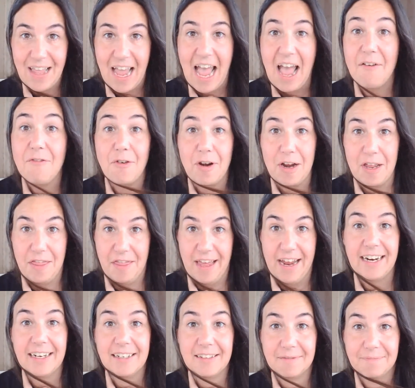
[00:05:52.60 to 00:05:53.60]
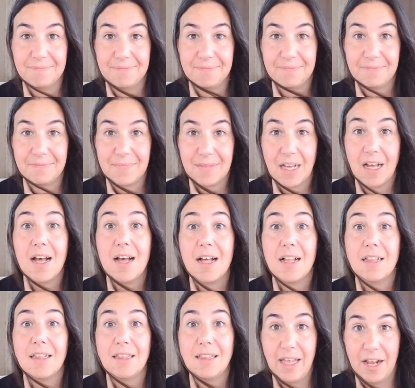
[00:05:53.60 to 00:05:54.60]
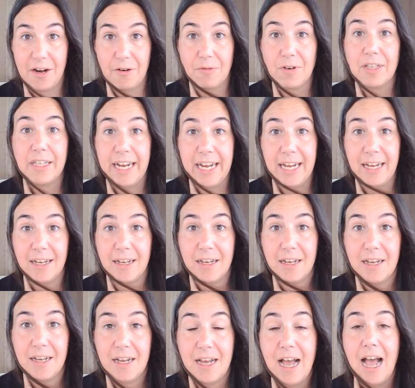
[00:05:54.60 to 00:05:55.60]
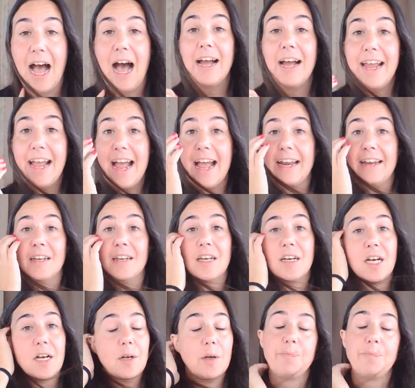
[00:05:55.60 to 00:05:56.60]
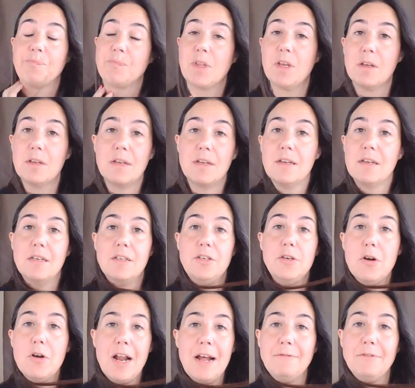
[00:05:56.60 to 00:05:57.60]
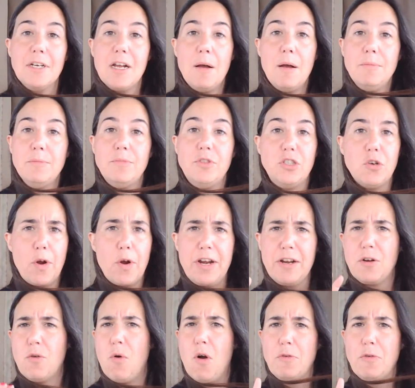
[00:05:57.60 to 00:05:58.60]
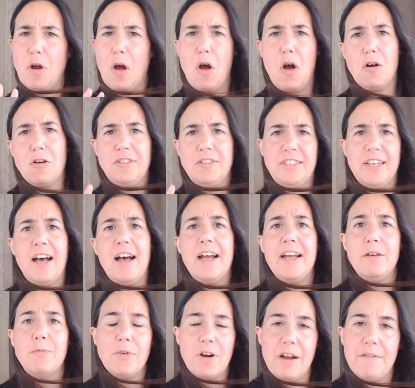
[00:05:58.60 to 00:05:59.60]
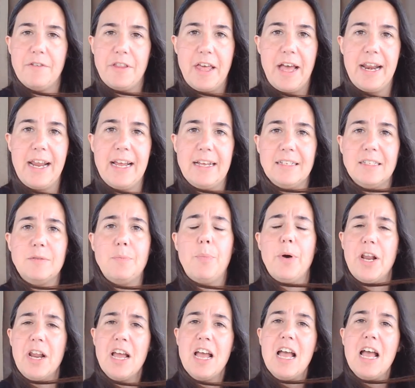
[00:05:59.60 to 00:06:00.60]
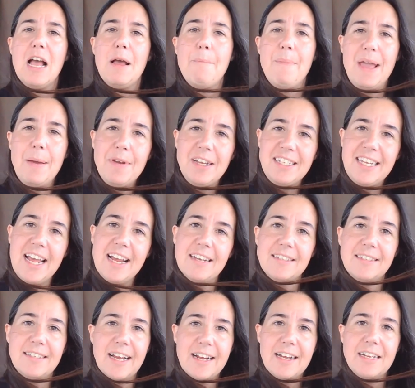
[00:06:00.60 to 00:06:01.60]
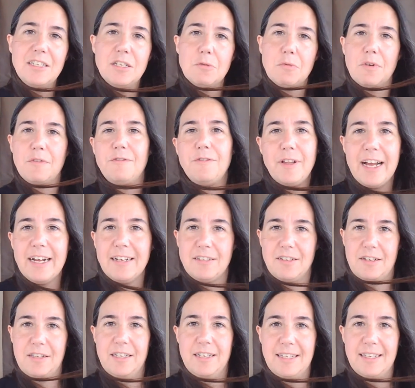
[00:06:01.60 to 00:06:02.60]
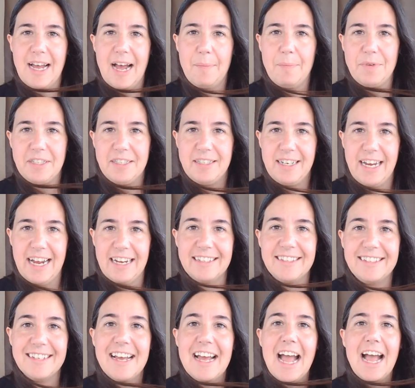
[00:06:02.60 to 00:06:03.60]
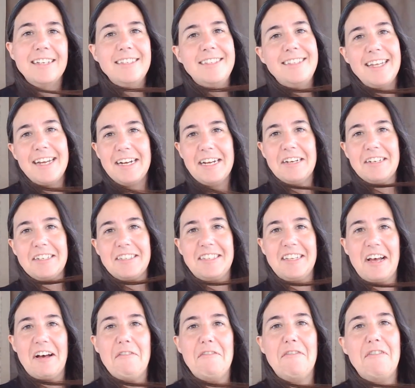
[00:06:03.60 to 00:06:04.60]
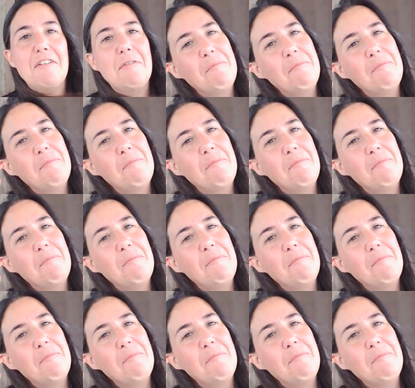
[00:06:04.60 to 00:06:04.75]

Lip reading: Everything. Literally. Again, you don't have to come join, quote, our side, whatever that is, but maybe take a second to reflect on this happenstance and say to yourself,